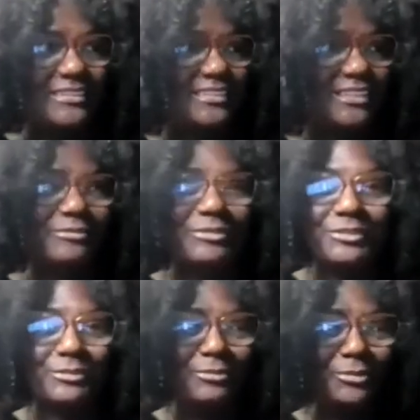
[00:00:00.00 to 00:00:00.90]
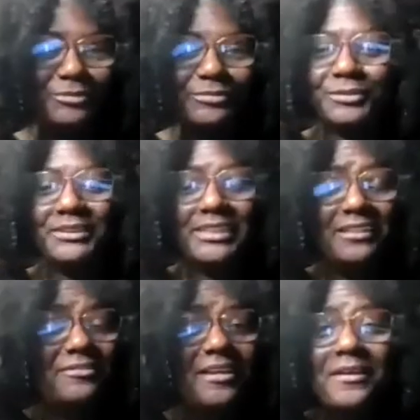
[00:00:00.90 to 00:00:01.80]
stuff or some truthful
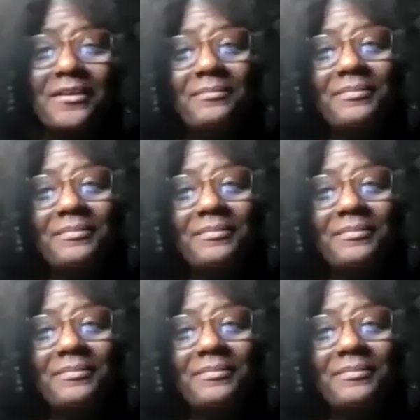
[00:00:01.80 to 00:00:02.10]
stuff. Yeah.